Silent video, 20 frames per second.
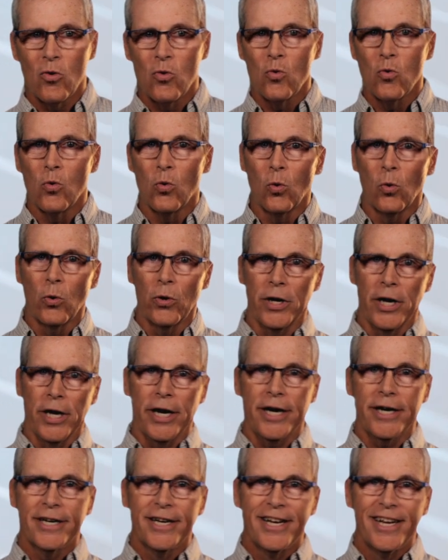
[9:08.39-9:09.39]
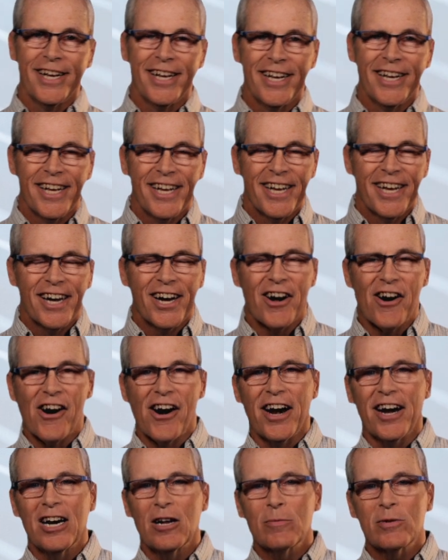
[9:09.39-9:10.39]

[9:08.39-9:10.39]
Oh, yeah. All right,